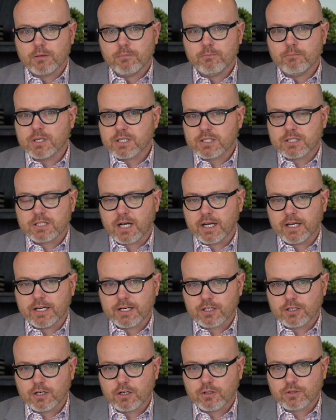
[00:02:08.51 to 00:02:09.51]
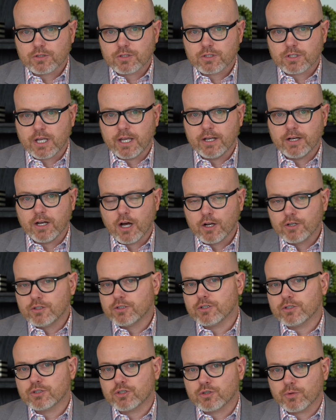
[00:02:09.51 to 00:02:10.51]
misdiagnosed, and
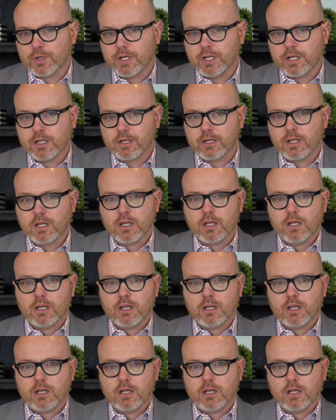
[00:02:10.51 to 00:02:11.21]
undertreated